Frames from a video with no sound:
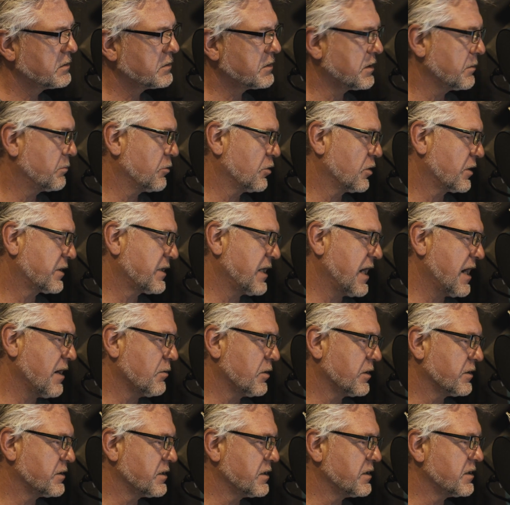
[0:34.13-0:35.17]
Kibor
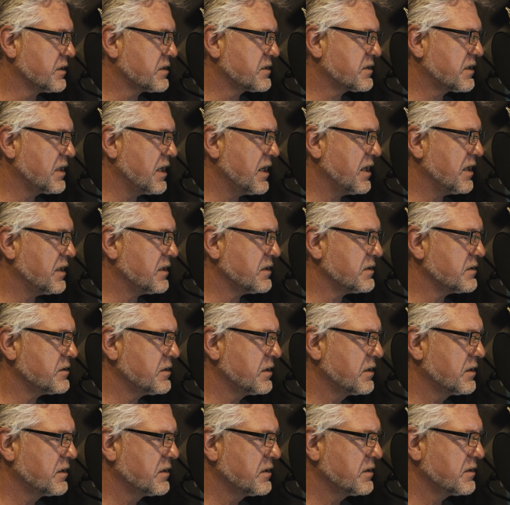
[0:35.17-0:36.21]
cowered in his cage,